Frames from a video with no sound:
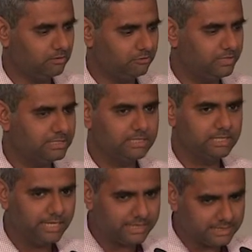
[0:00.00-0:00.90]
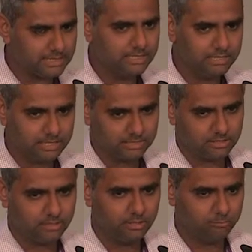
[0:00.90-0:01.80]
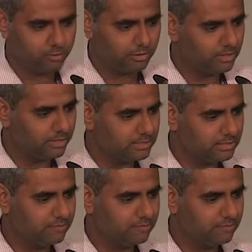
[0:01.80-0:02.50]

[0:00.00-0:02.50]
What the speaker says: feature selection is actually an important task,